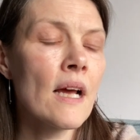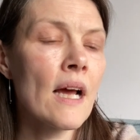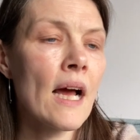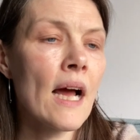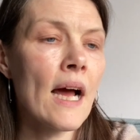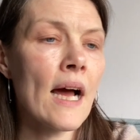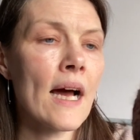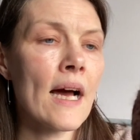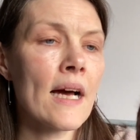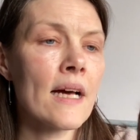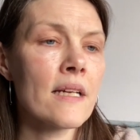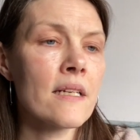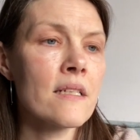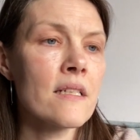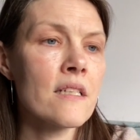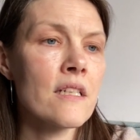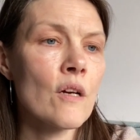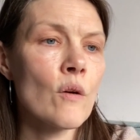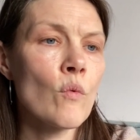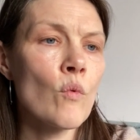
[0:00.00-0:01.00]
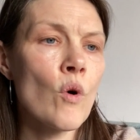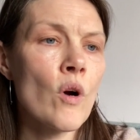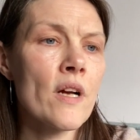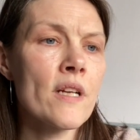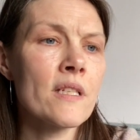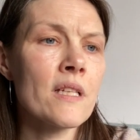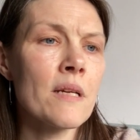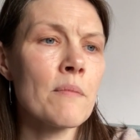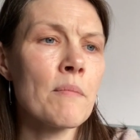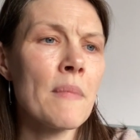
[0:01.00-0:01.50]
And what
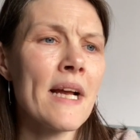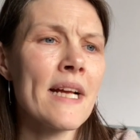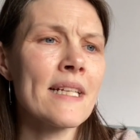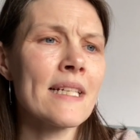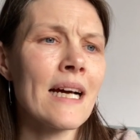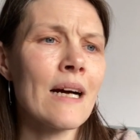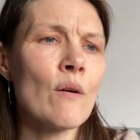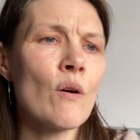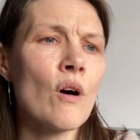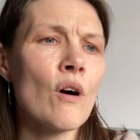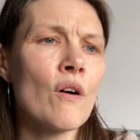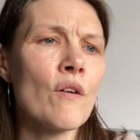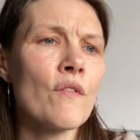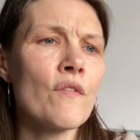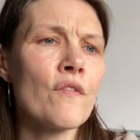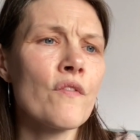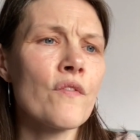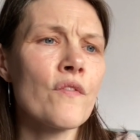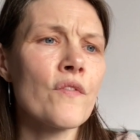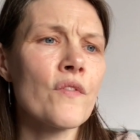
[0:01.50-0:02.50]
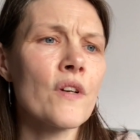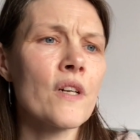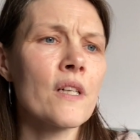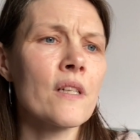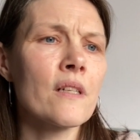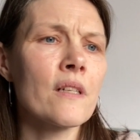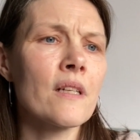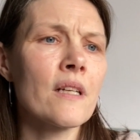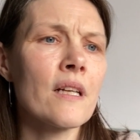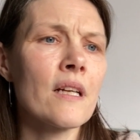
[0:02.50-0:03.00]
is it made out of?
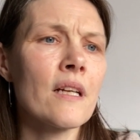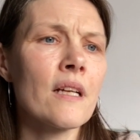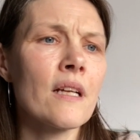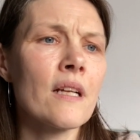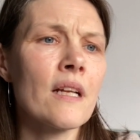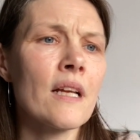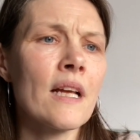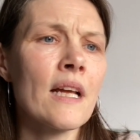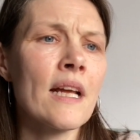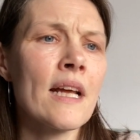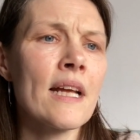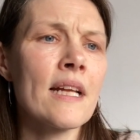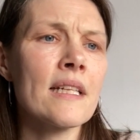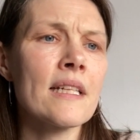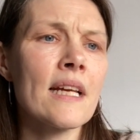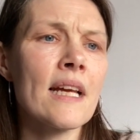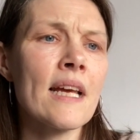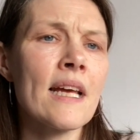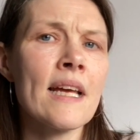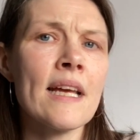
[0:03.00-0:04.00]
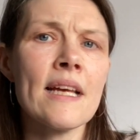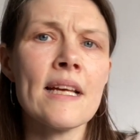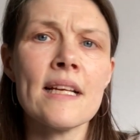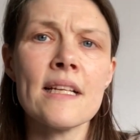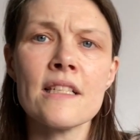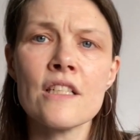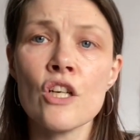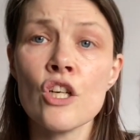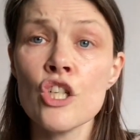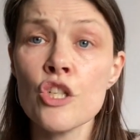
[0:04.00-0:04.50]
It
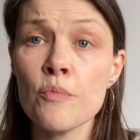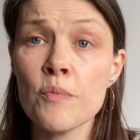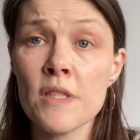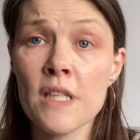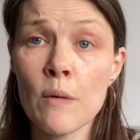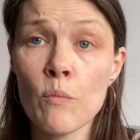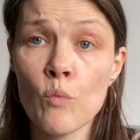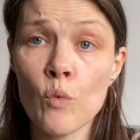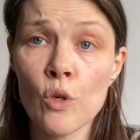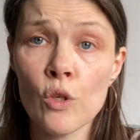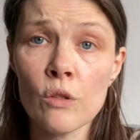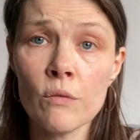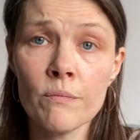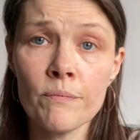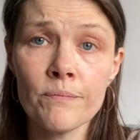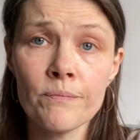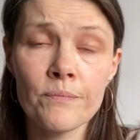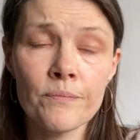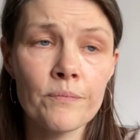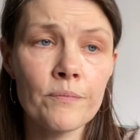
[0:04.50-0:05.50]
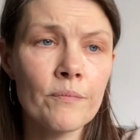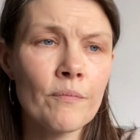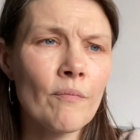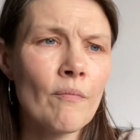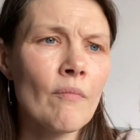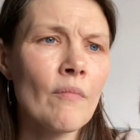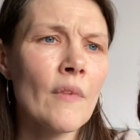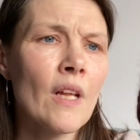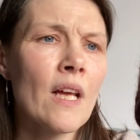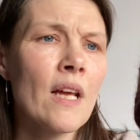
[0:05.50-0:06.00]
is 100% wool,
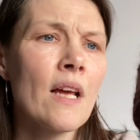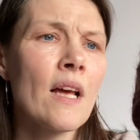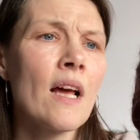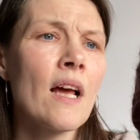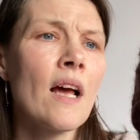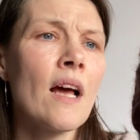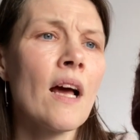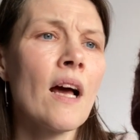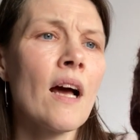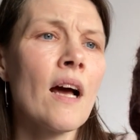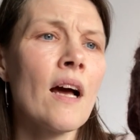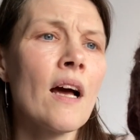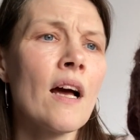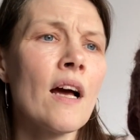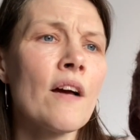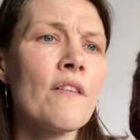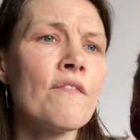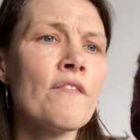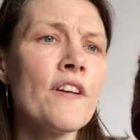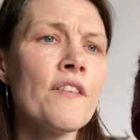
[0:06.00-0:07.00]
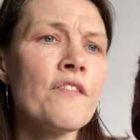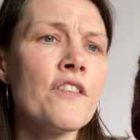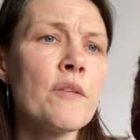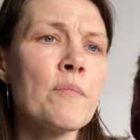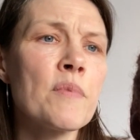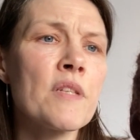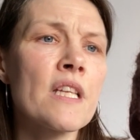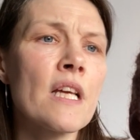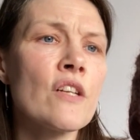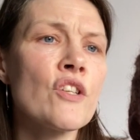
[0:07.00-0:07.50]

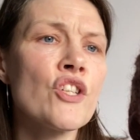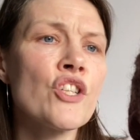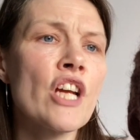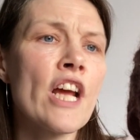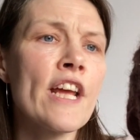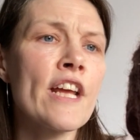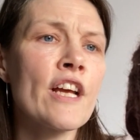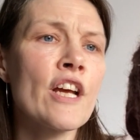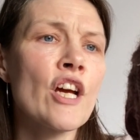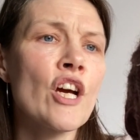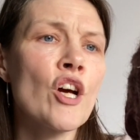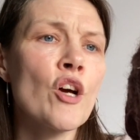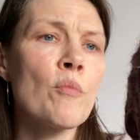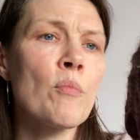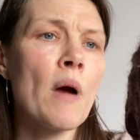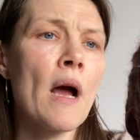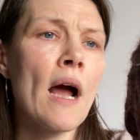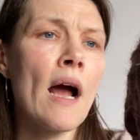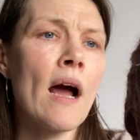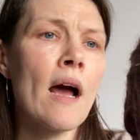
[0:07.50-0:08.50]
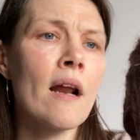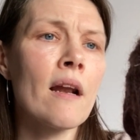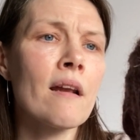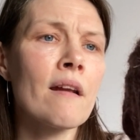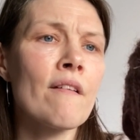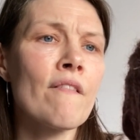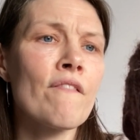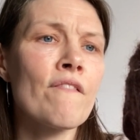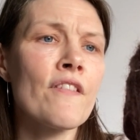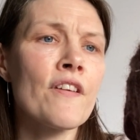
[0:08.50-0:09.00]
50% Jacob
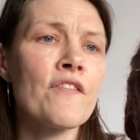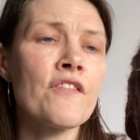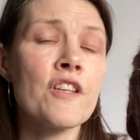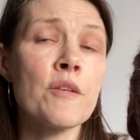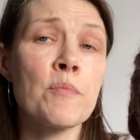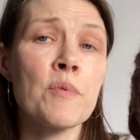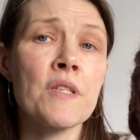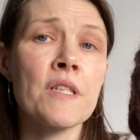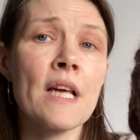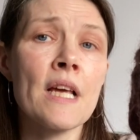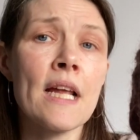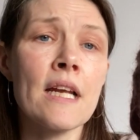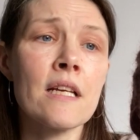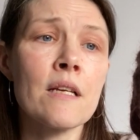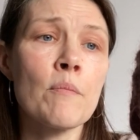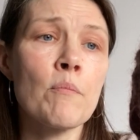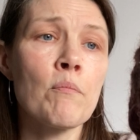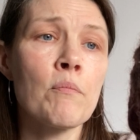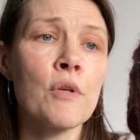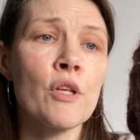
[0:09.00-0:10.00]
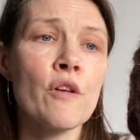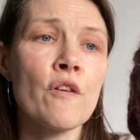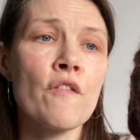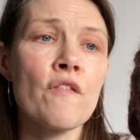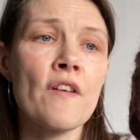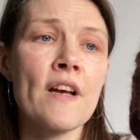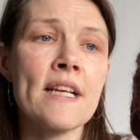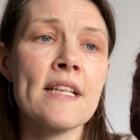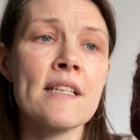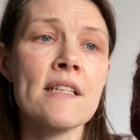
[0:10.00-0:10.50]
and 50%
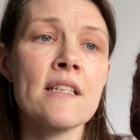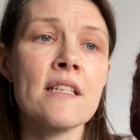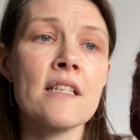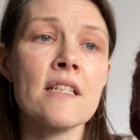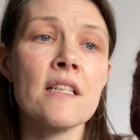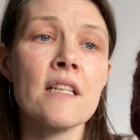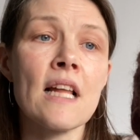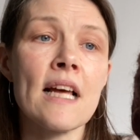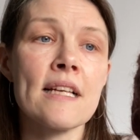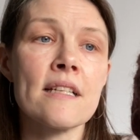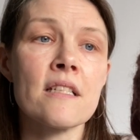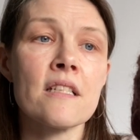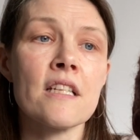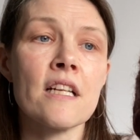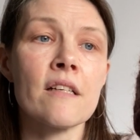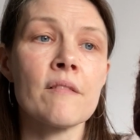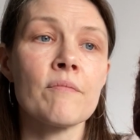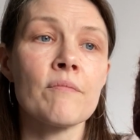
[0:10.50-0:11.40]
blue-faced Leicester,